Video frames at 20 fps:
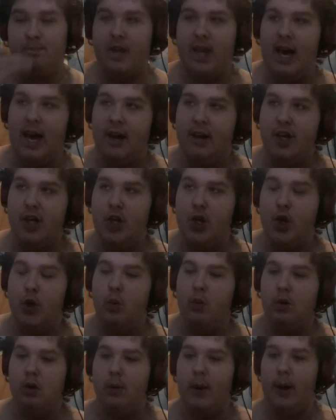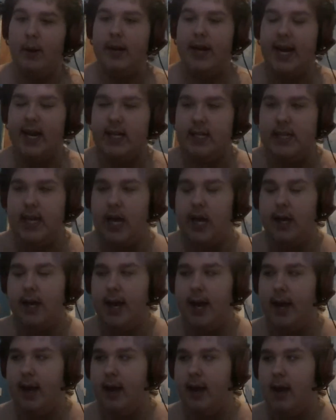Act 2 will come out next
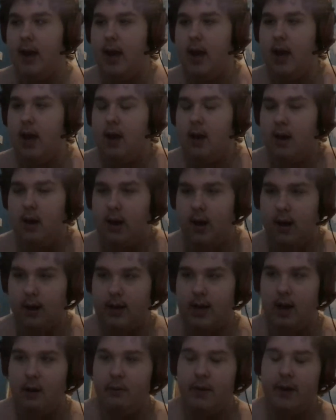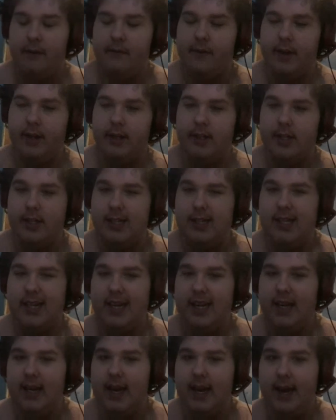Saturday. Uh, I uh, can't wait for you to
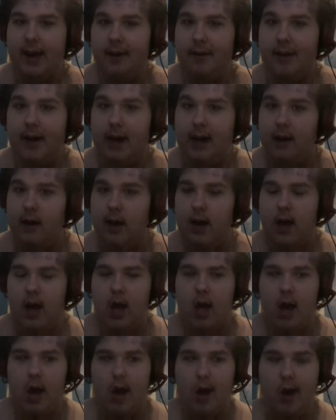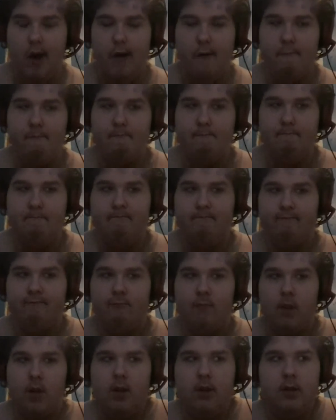see hear that. Um,
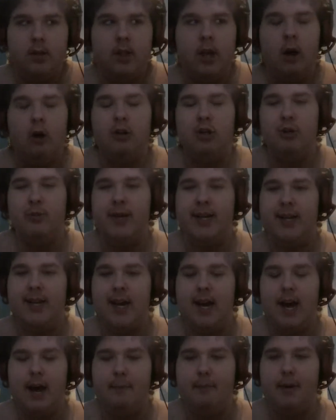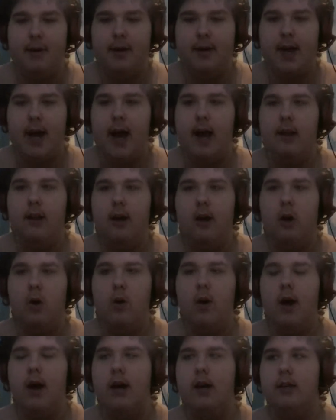so, to recap,
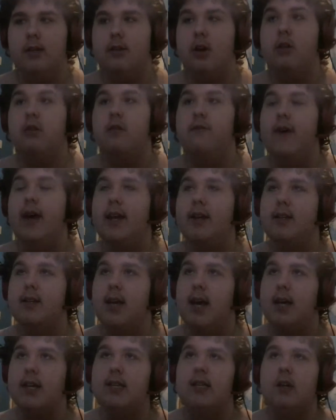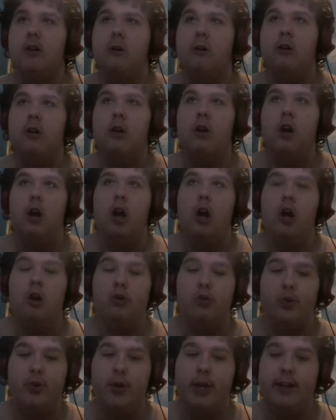Kylo has gone to Vader's castle,
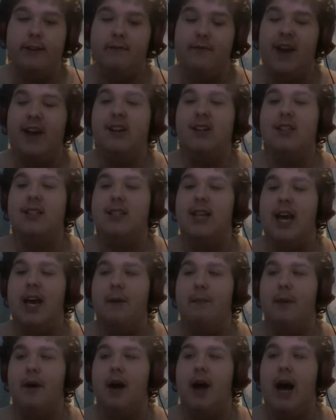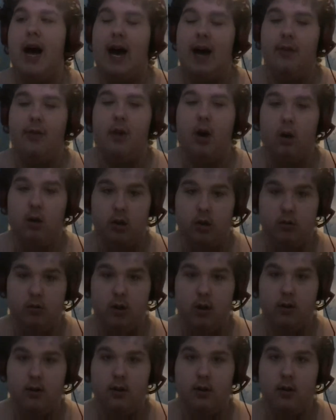retrieved Vader's saber and the
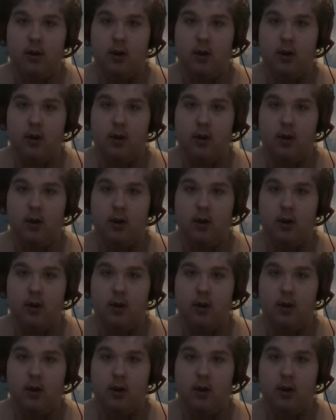holocron,